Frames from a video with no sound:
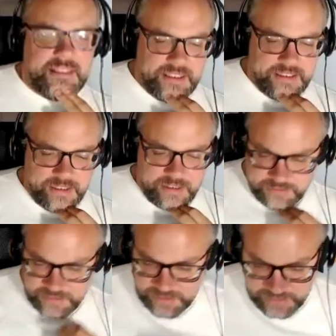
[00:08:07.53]
think
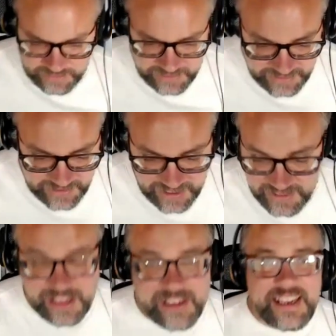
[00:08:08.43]

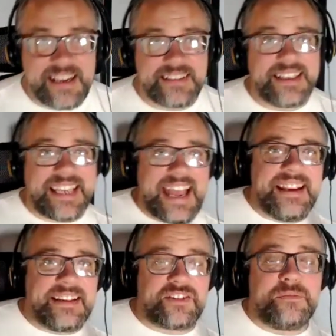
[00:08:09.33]
in that case, again,
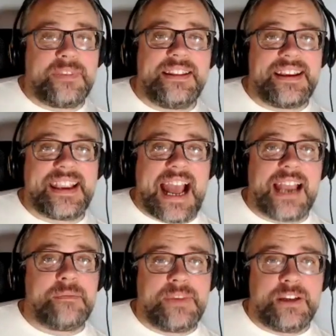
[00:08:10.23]
it's something that
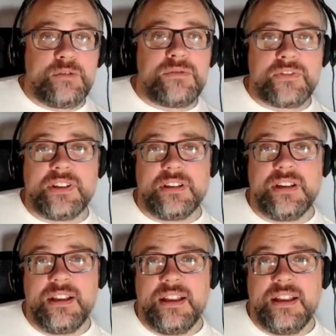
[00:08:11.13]
can be useful.